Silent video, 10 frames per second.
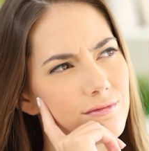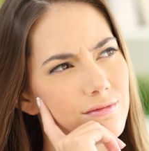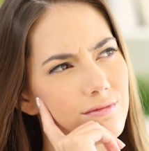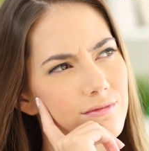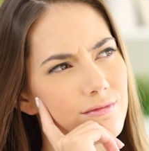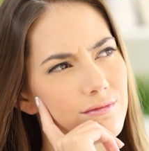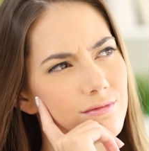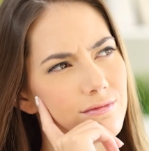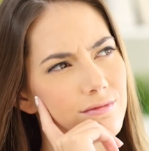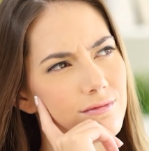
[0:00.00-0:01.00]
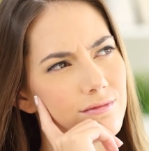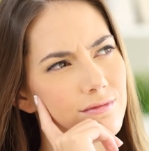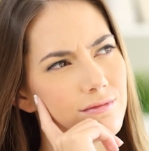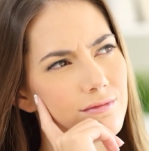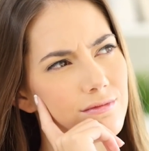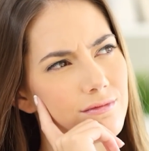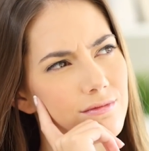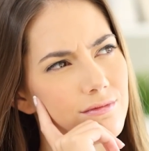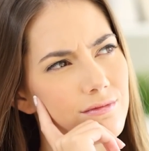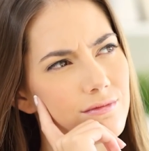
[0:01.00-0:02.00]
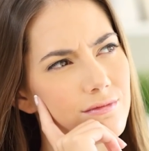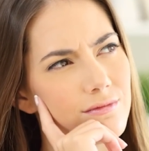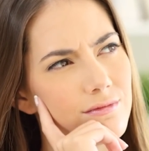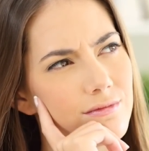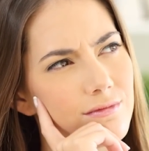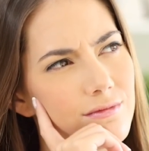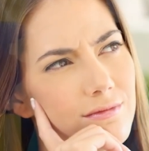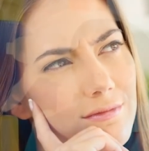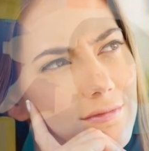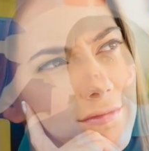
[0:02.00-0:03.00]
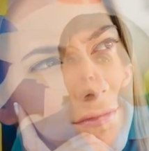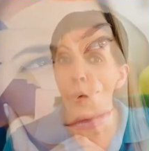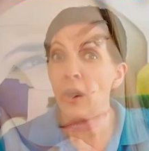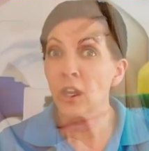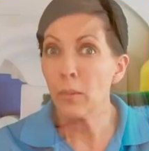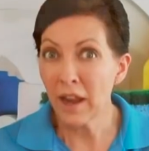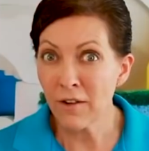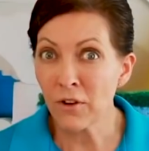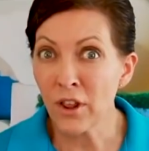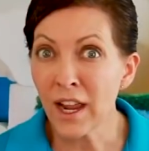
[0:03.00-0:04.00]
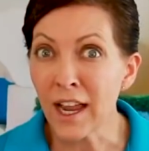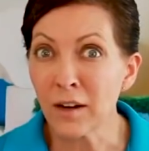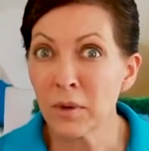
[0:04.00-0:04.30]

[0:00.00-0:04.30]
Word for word: a two week vacation like I always have, then how am I going to pay for that?